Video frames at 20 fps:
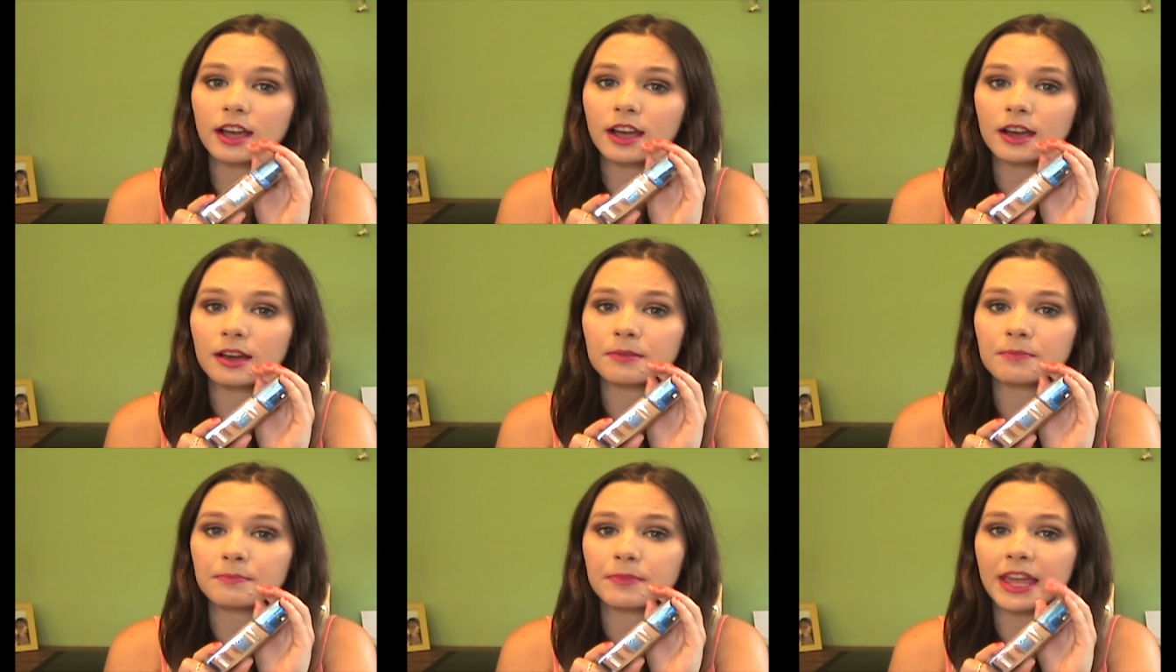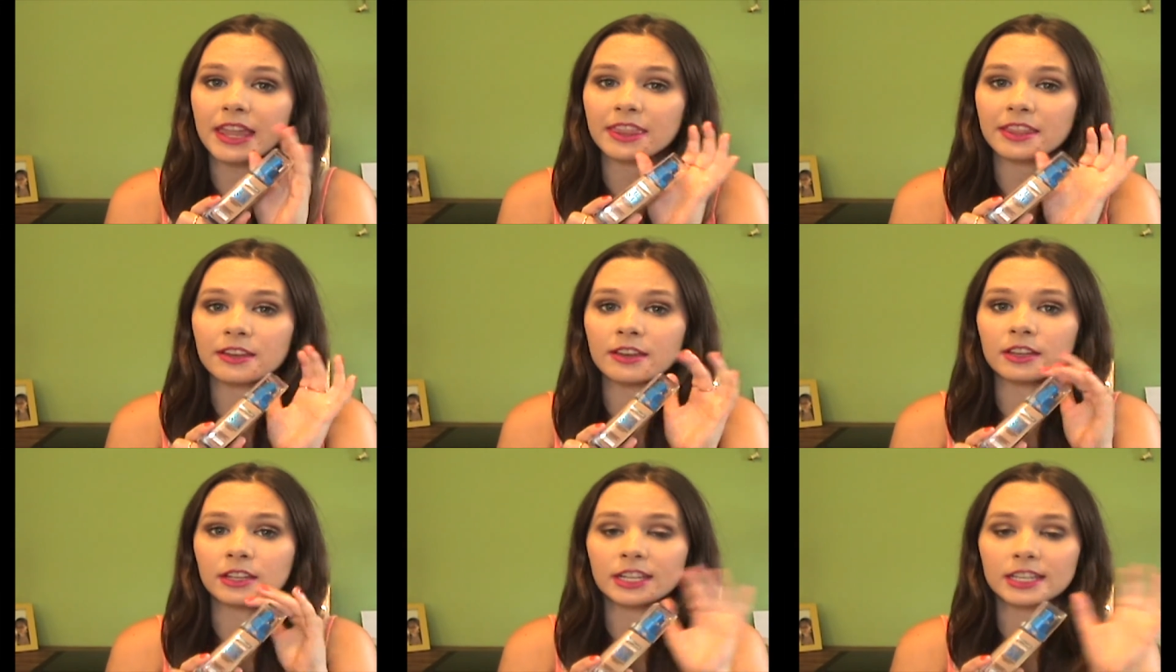and
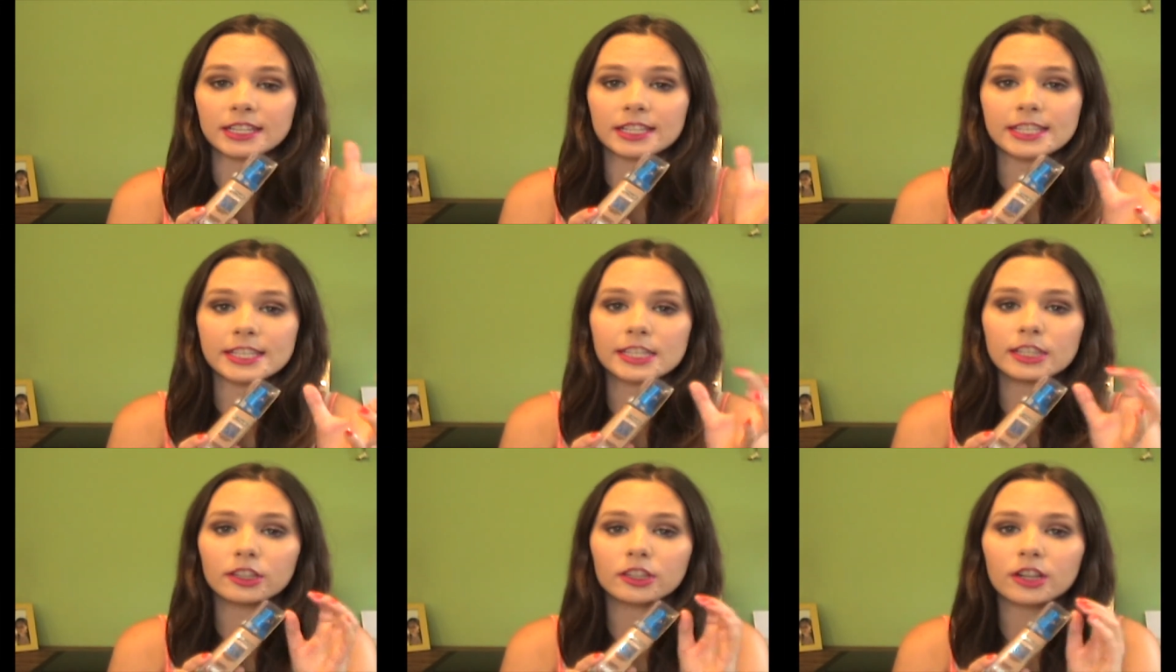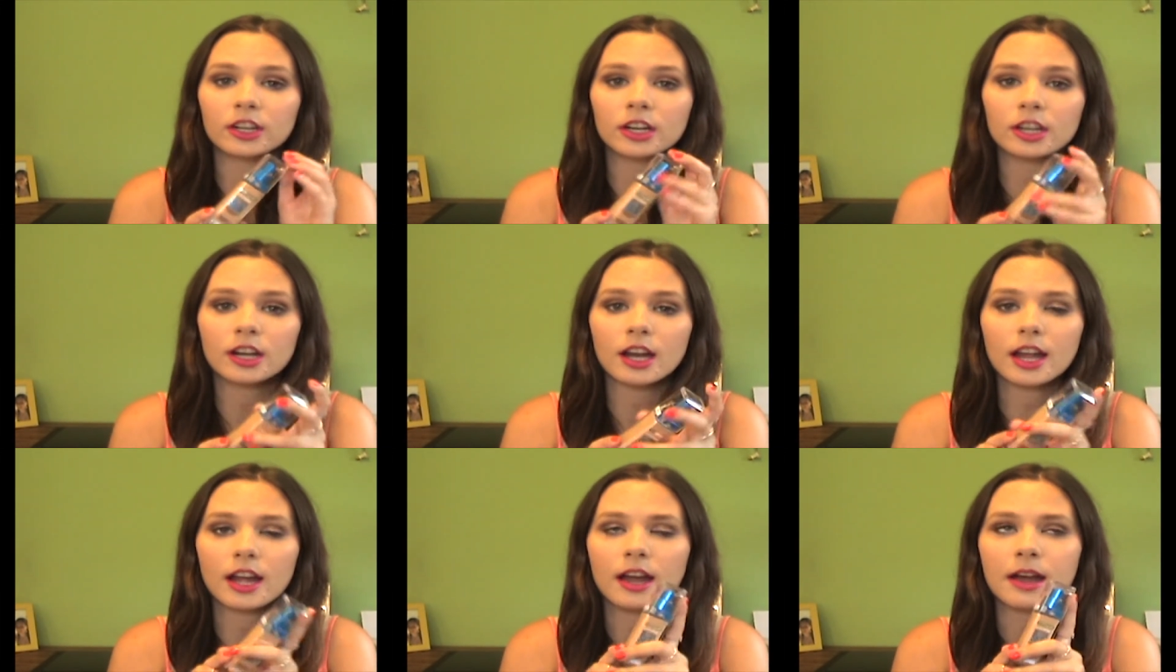the
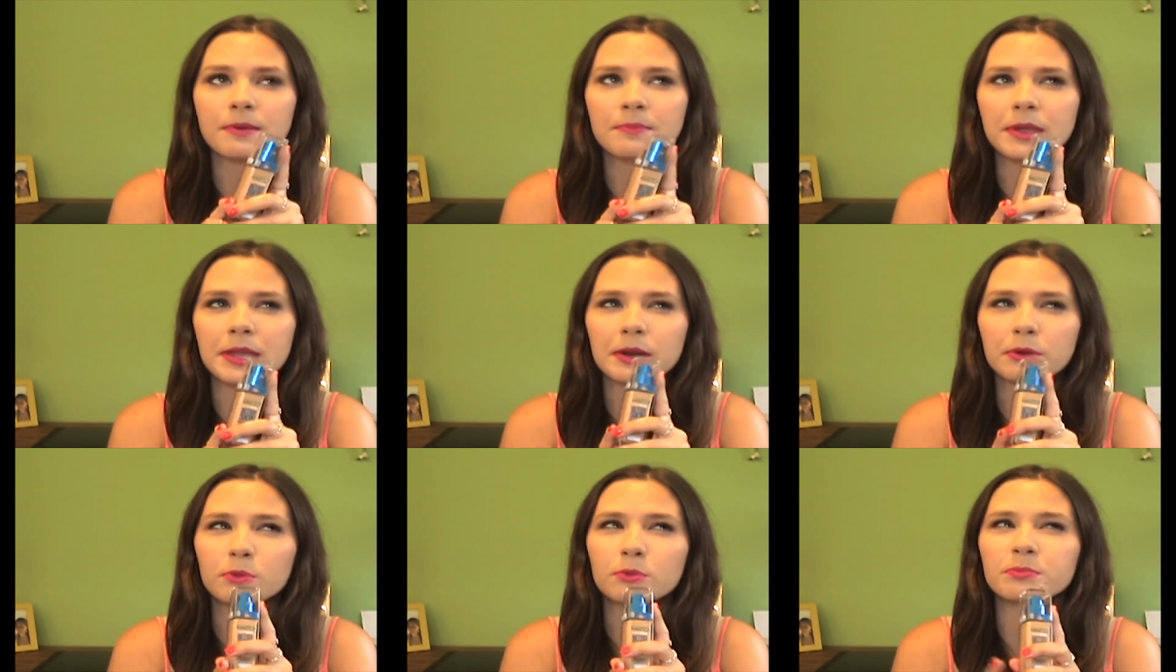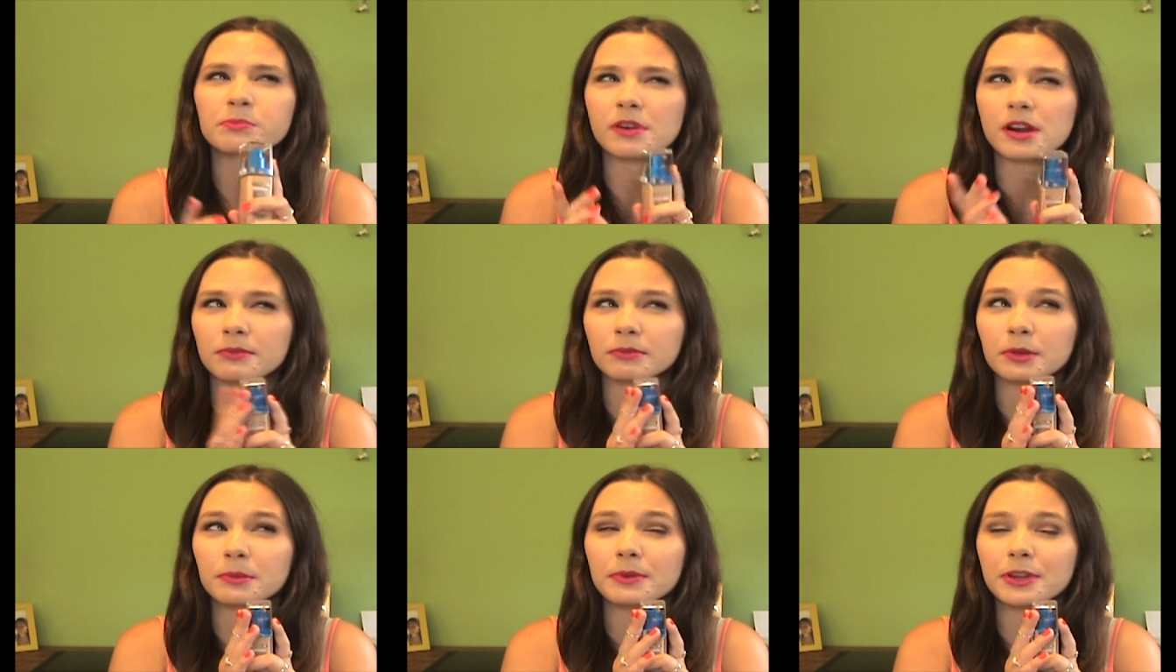concealer. It'll
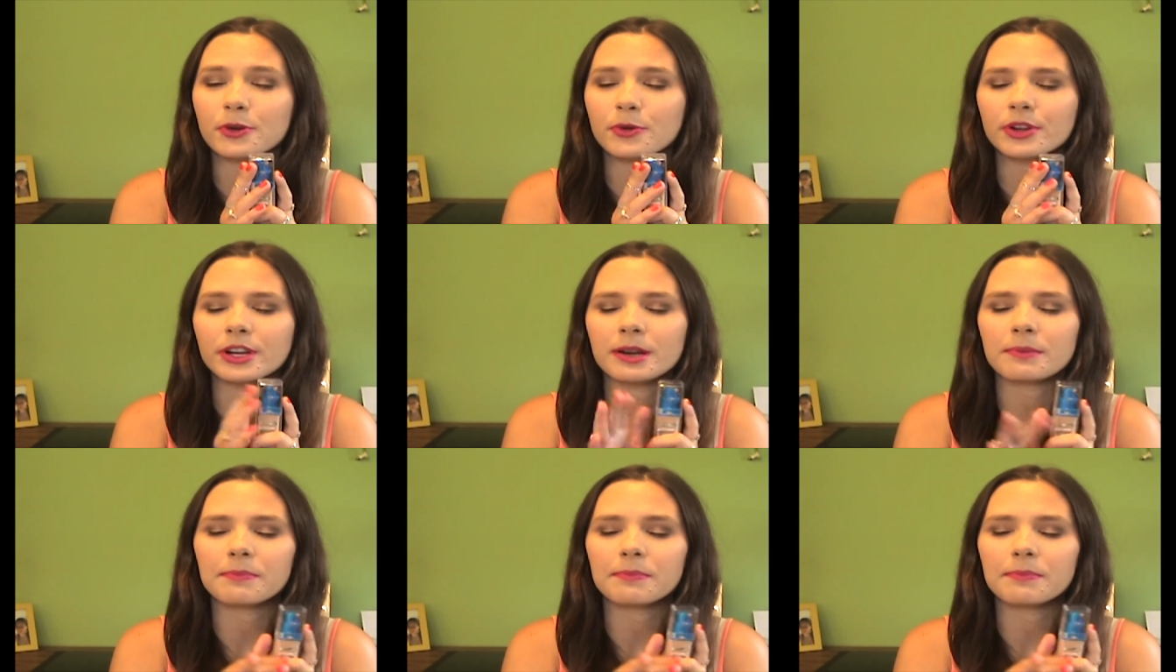probably be going